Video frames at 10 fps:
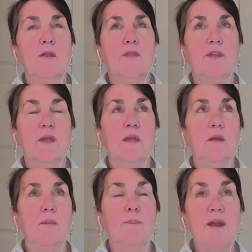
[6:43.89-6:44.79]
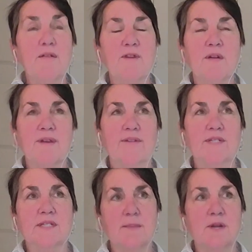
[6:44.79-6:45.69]
the benefit of
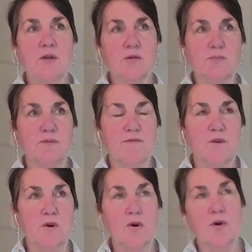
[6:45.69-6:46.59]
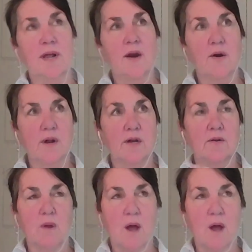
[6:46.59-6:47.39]
having somebody whose preferred area to